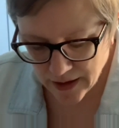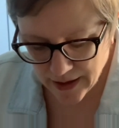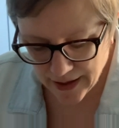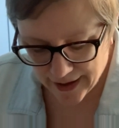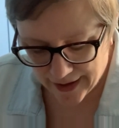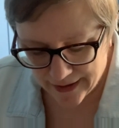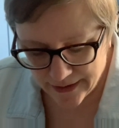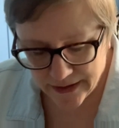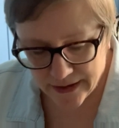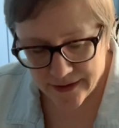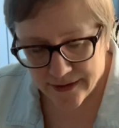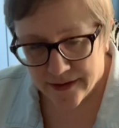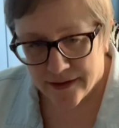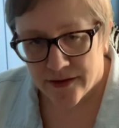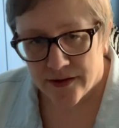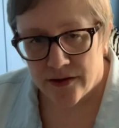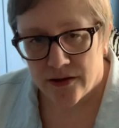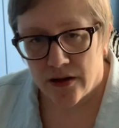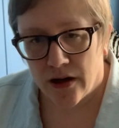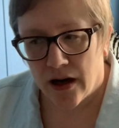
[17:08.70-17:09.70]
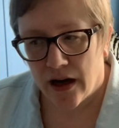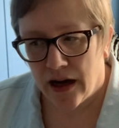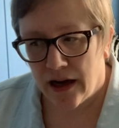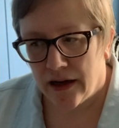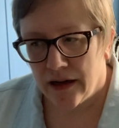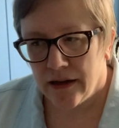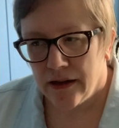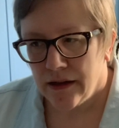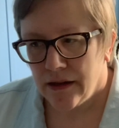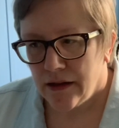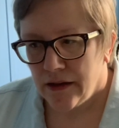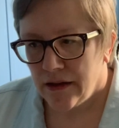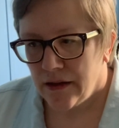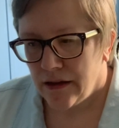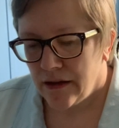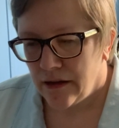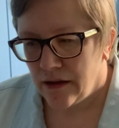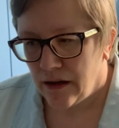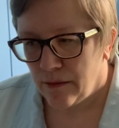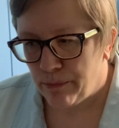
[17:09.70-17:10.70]
And this is not
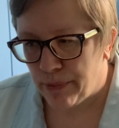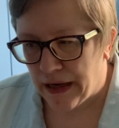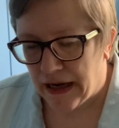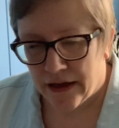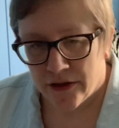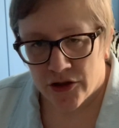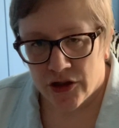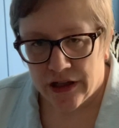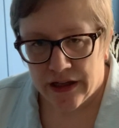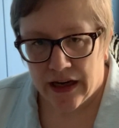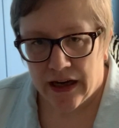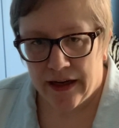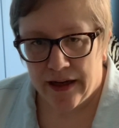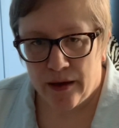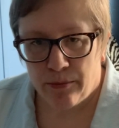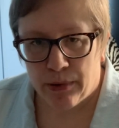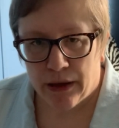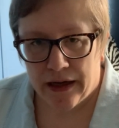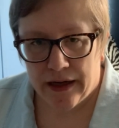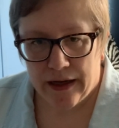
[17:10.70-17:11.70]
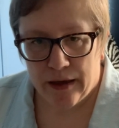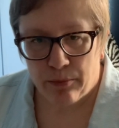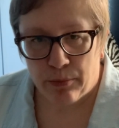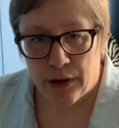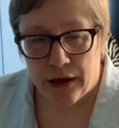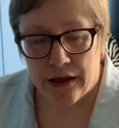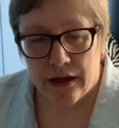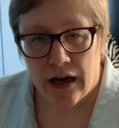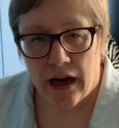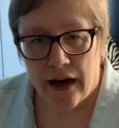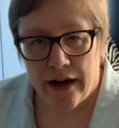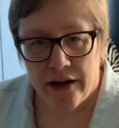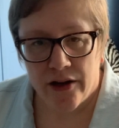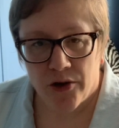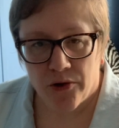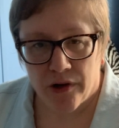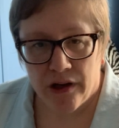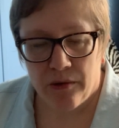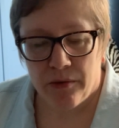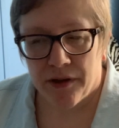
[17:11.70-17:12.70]
bashing anybody, but I
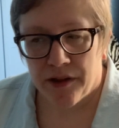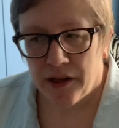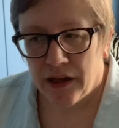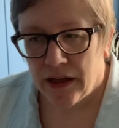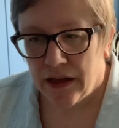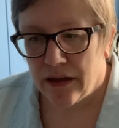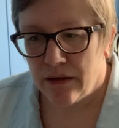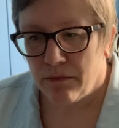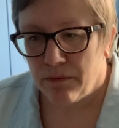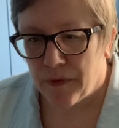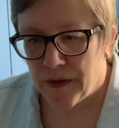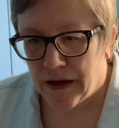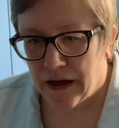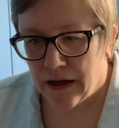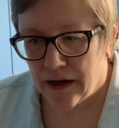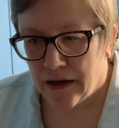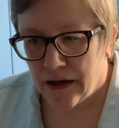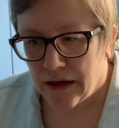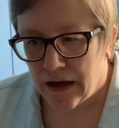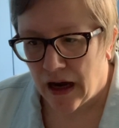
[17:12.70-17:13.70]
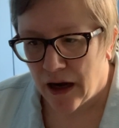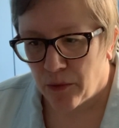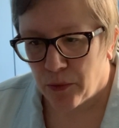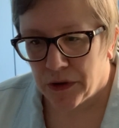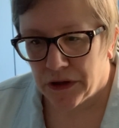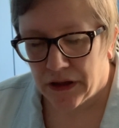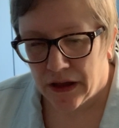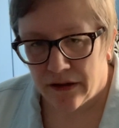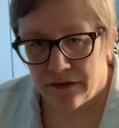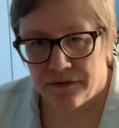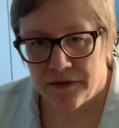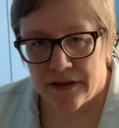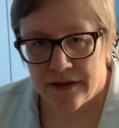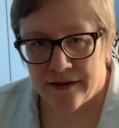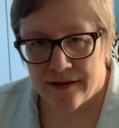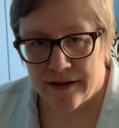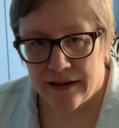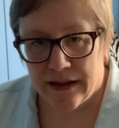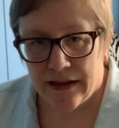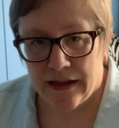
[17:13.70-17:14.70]
agree with him that I would love to
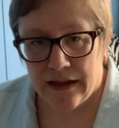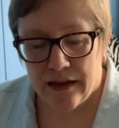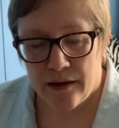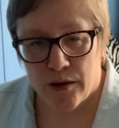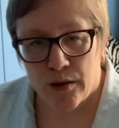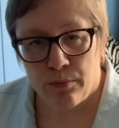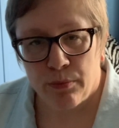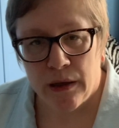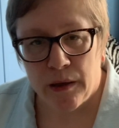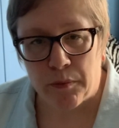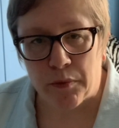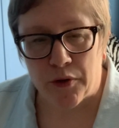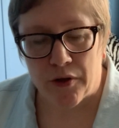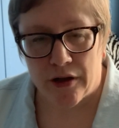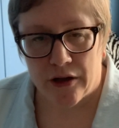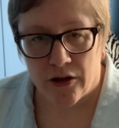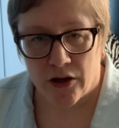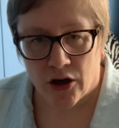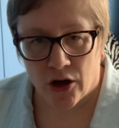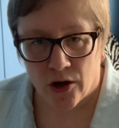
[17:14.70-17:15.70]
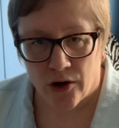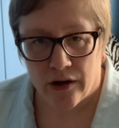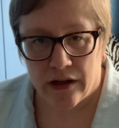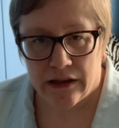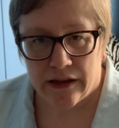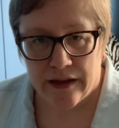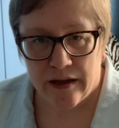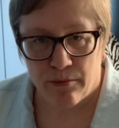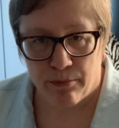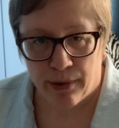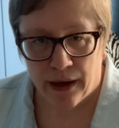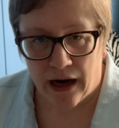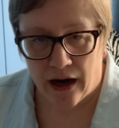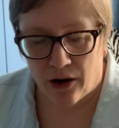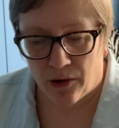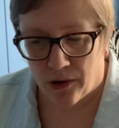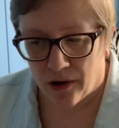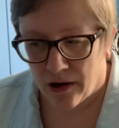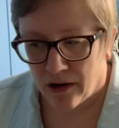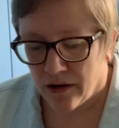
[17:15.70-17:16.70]
see the people that are currently in
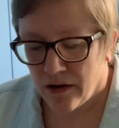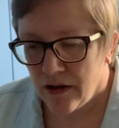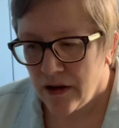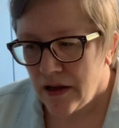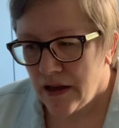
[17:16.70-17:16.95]
power